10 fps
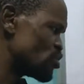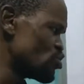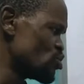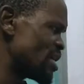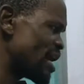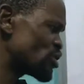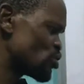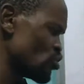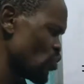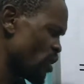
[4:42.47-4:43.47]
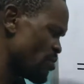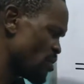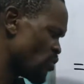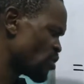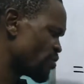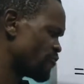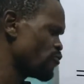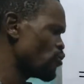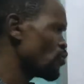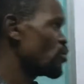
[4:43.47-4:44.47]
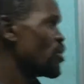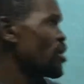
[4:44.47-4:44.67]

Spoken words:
2 times 2 will give me what? 4.